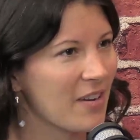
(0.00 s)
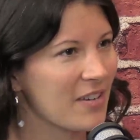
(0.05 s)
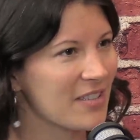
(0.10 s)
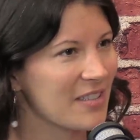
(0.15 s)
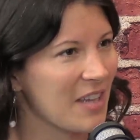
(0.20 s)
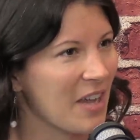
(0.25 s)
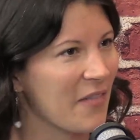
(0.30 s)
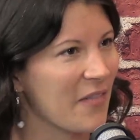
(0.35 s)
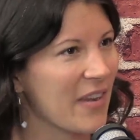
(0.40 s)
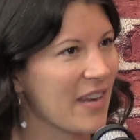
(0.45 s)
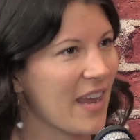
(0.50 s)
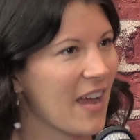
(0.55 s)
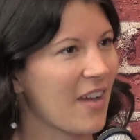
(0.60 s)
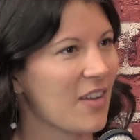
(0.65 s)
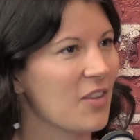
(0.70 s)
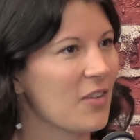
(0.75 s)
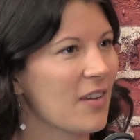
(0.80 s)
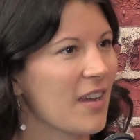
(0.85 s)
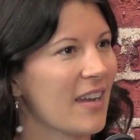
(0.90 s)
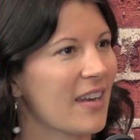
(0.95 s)
yourself and how
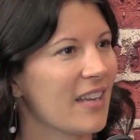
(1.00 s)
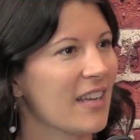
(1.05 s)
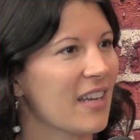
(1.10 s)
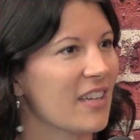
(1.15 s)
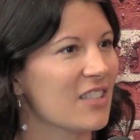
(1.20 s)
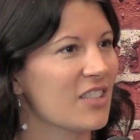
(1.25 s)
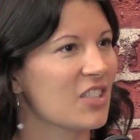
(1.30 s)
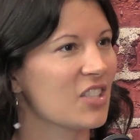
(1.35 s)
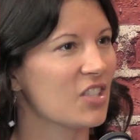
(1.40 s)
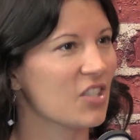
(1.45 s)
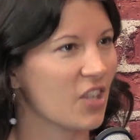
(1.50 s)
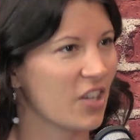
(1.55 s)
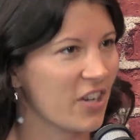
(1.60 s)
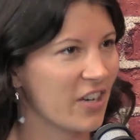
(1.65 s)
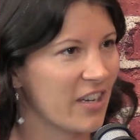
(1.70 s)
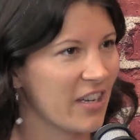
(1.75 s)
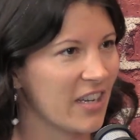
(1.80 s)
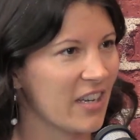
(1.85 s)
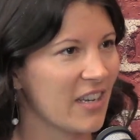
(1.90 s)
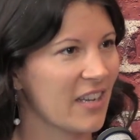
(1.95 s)
you kind of got
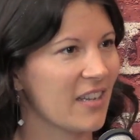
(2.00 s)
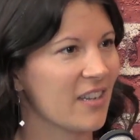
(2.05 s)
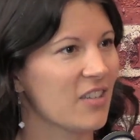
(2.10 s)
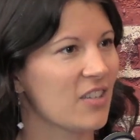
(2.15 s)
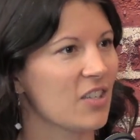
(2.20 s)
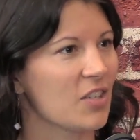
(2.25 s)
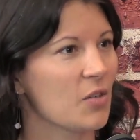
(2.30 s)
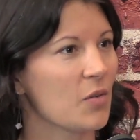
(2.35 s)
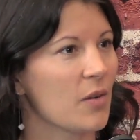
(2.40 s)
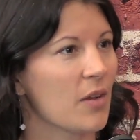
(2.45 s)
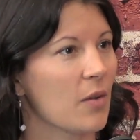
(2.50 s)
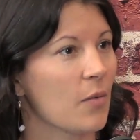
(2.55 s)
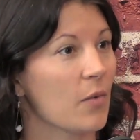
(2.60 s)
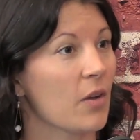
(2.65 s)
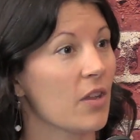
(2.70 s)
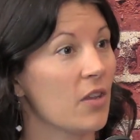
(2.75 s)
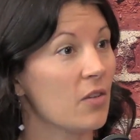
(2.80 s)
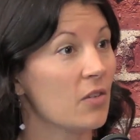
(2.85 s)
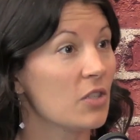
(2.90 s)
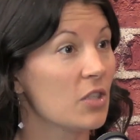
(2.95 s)
started doing
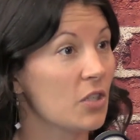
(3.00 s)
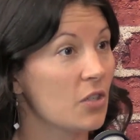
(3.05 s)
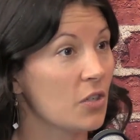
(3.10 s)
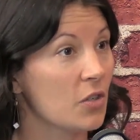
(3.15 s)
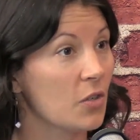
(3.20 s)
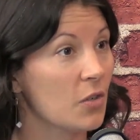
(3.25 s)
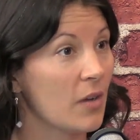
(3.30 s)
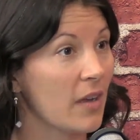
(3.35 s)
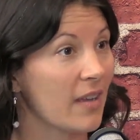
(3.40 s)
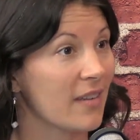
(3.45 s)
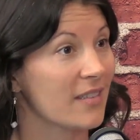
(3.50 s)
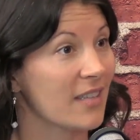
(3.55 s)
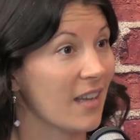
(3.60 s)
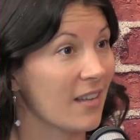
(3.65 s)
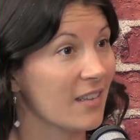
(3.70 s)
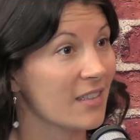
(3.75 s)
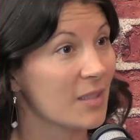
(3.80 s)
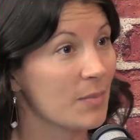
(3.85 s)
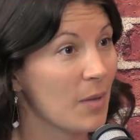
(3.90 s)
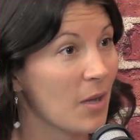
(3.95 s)
what you do, and
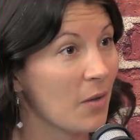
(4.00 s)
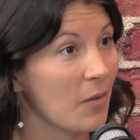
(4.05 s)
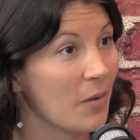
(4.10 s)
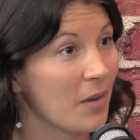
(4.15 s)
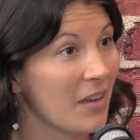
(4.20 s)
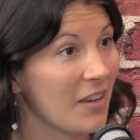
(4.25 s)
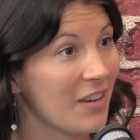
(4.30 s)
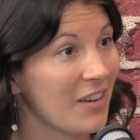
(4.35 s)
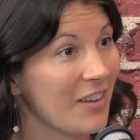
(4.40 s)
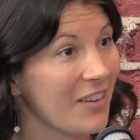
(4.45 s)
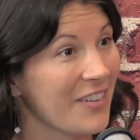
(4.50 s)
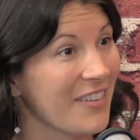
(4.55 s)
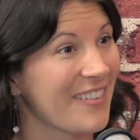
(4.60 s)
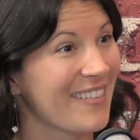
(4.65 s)
tell us about what you do.